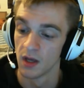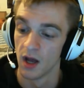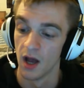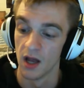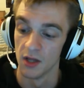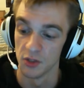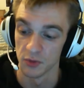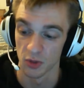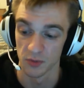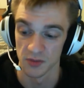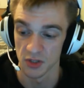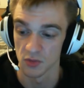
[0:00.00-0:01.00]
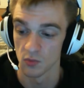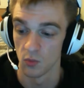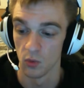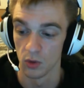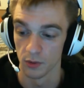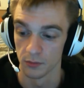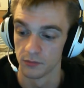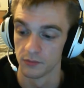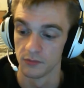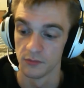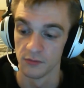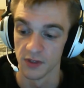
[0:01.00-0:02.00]
Unit composition 1
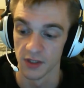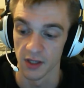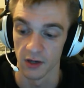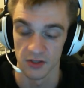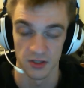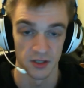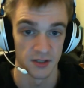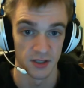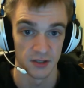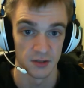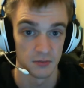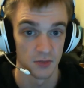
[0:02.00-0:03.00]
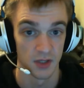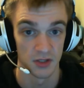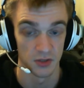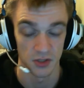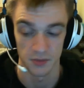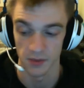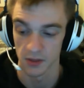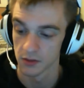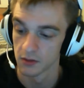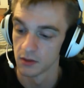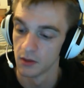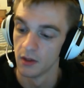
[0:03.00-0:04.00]
Officio Assassin, as you'd expect.
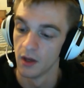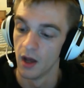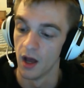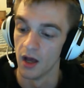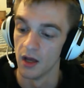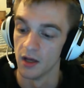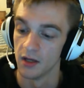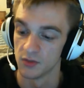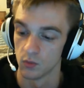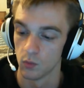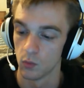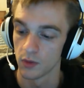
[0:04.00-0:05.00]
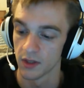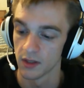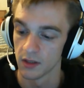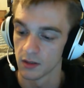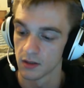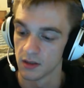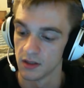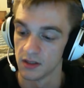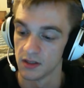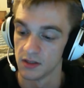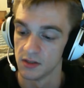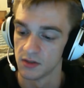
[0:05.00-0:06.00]
His war gear
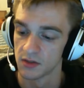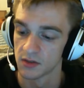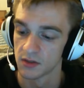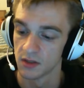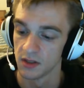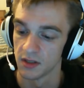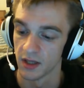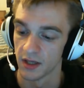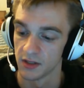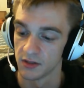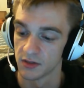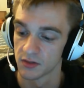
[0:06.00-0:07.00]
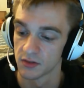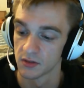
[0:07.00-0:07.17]
is he has